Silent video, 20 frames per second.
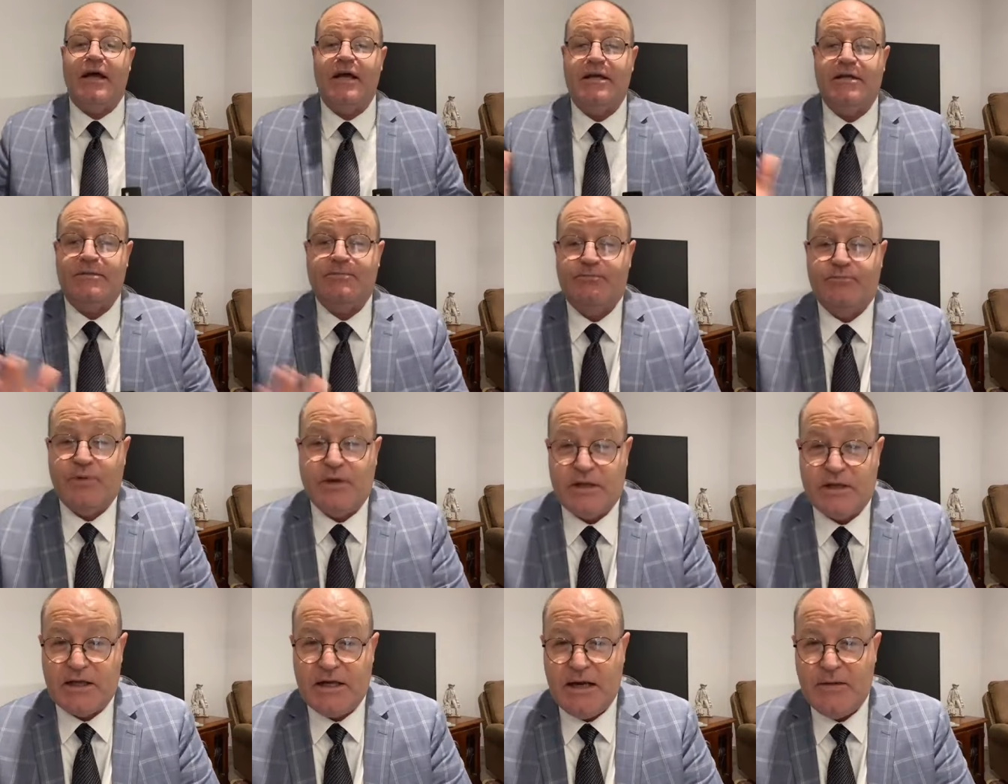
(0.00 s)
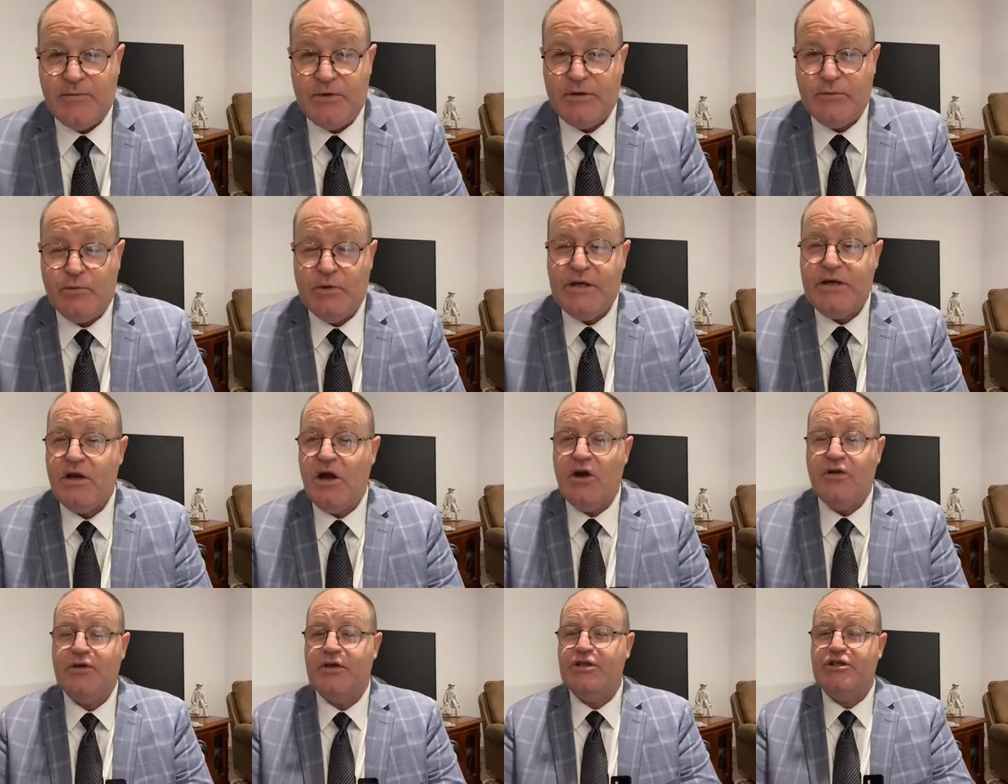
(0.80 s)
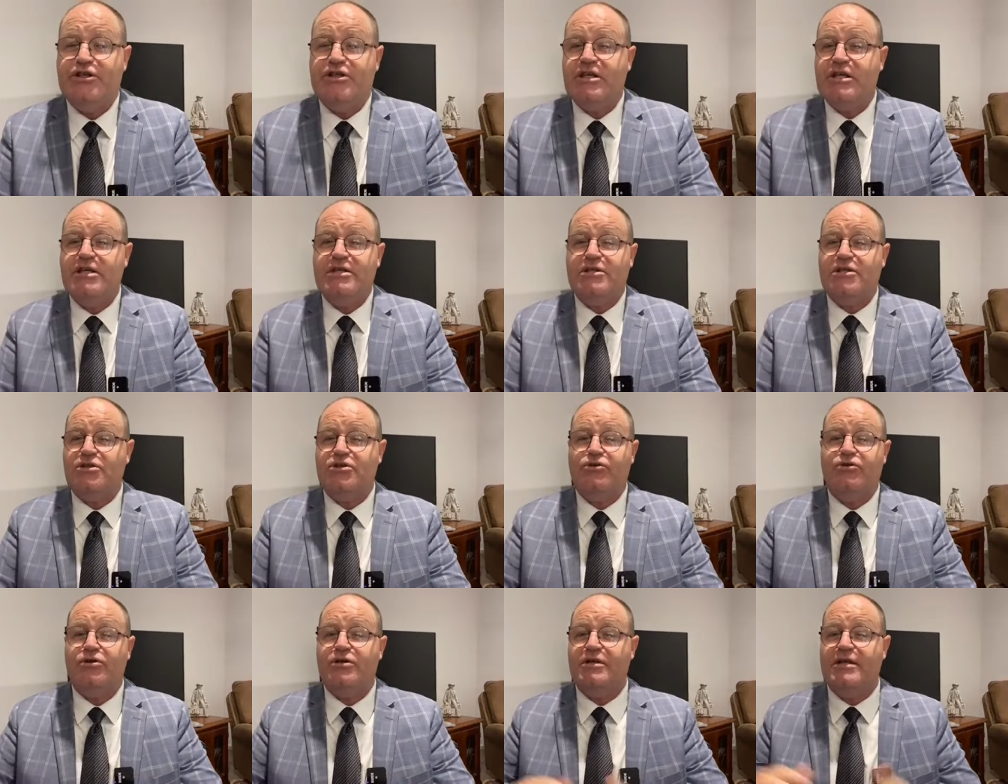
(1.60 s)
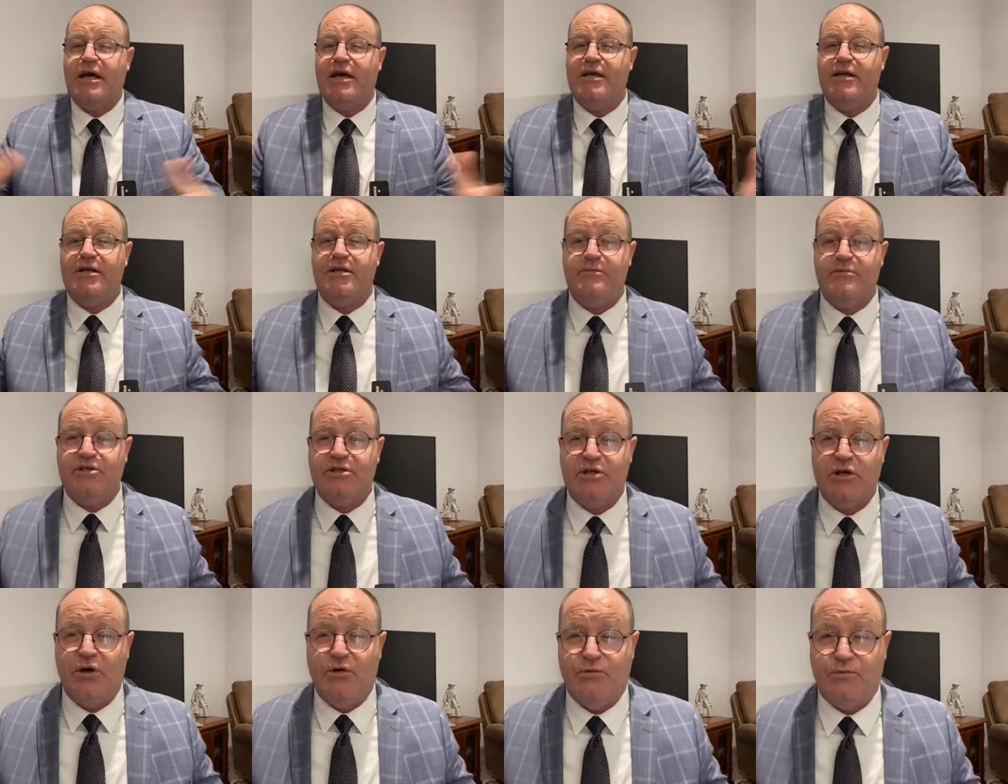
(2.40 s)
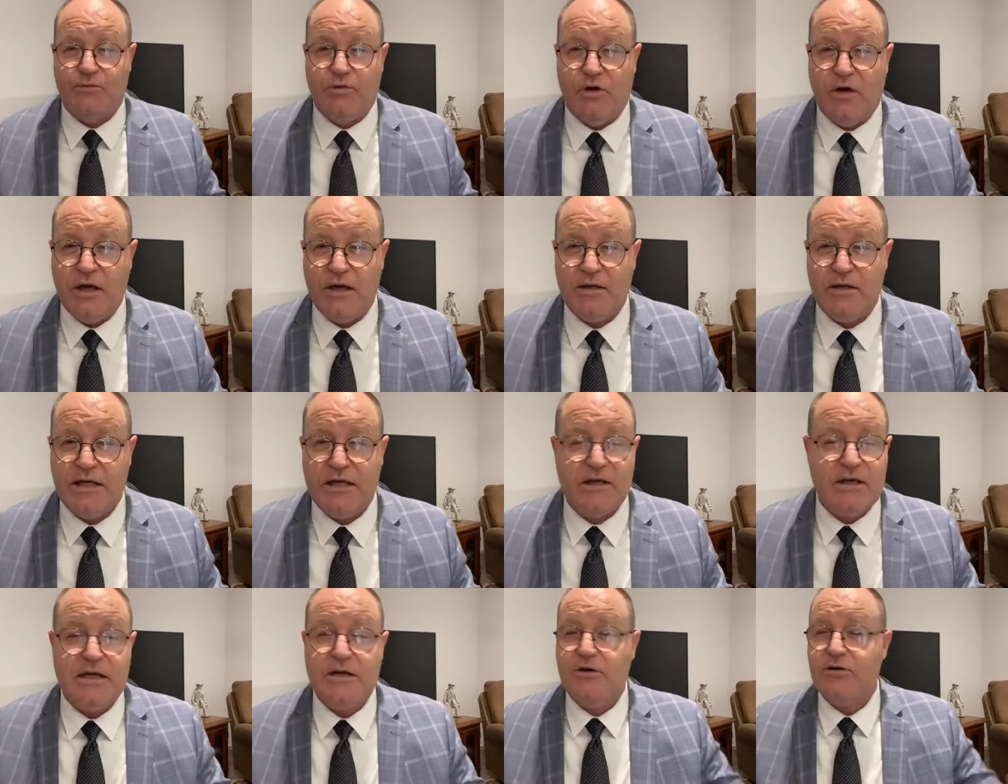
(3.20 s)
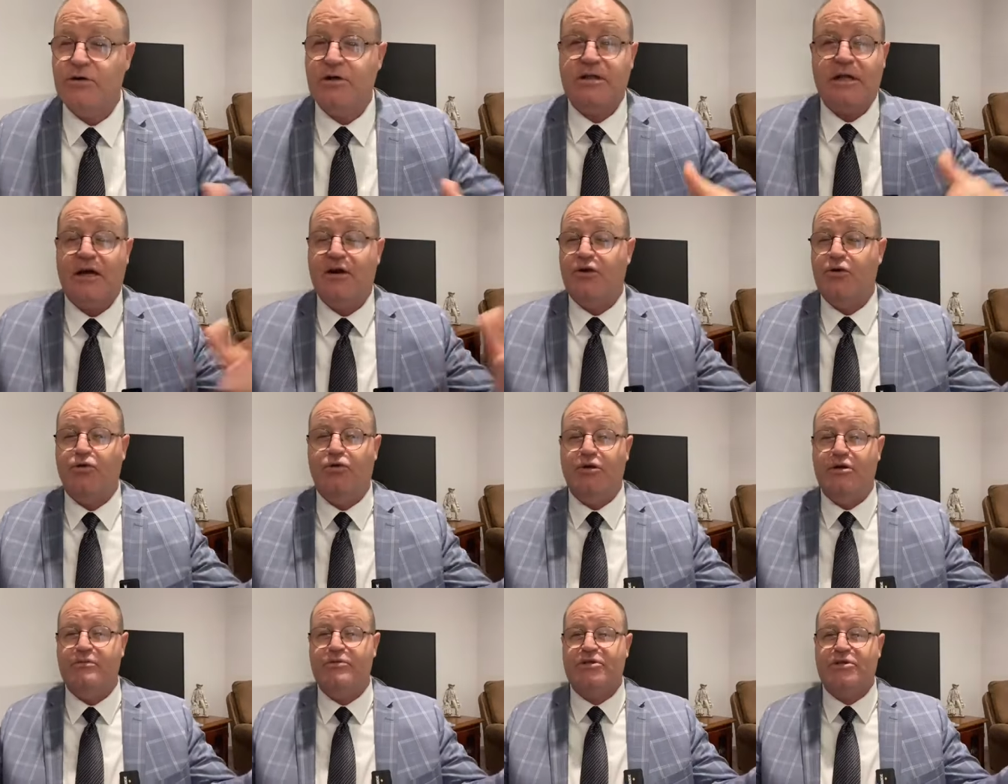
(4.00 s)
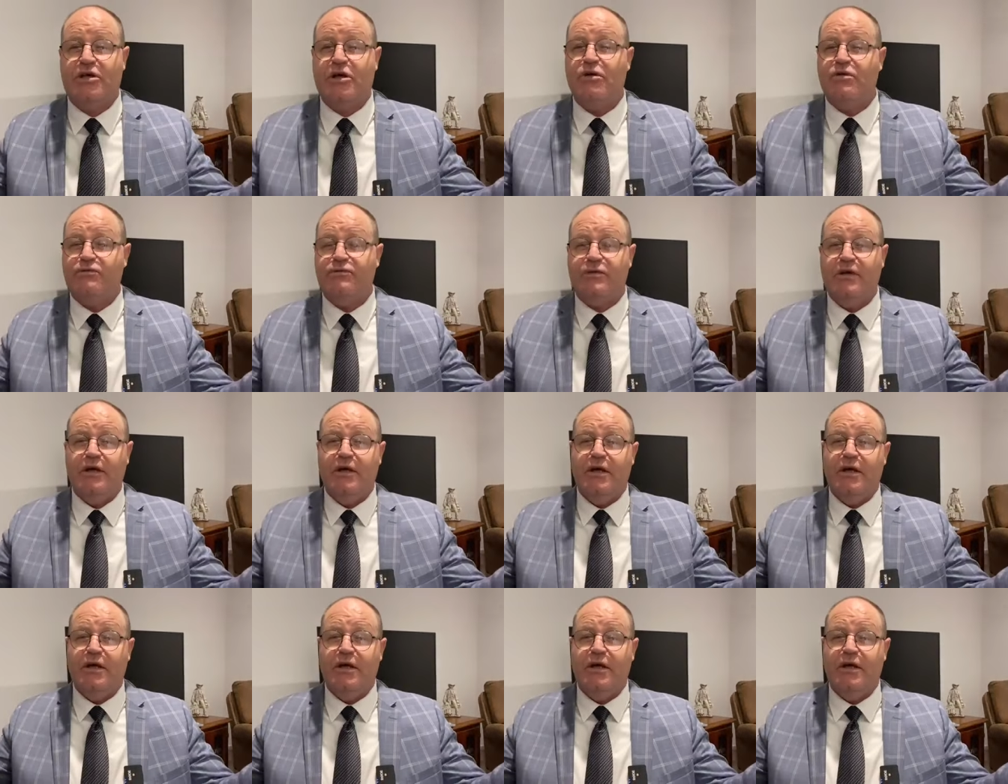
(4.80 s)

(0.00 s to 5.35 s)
Hey, Brother Cameron, we know that Jesus could have done it himself, right? He, he could have done it all himself.